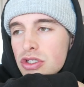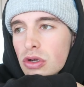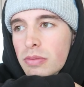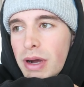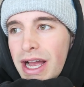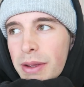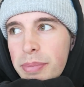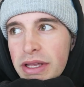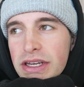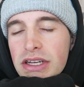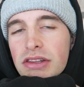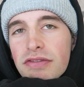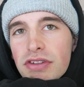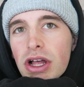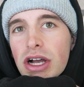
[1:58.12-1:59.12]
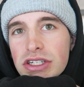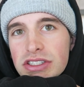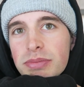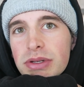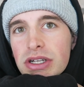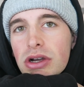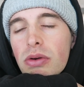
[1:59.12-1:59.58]
So in my opinion, the vlogs
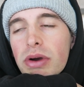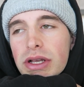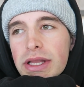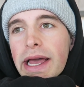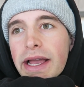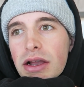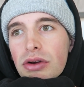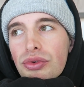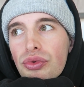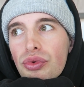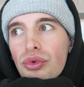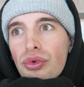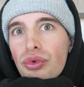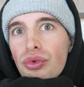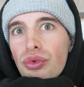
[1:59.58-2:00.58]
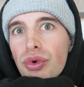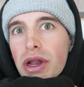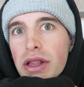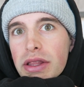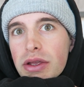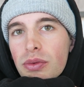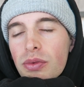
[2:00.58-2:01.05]
have been going like
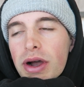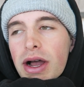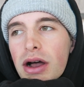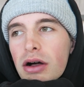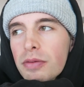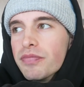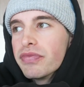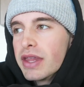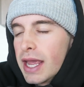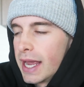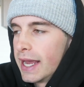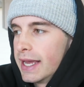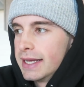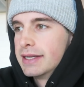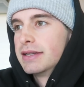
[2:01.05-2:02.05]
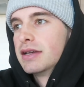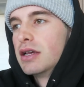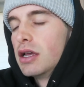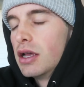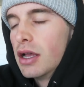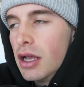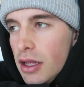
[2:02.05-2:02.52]
really well. And
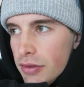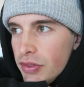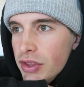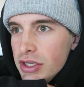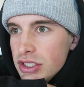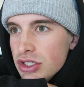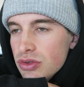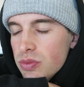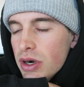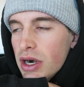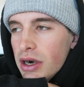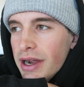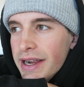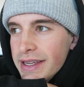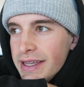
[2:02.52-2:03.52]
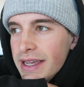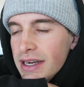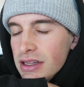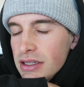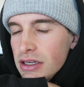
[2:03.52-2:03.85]
this is where I get a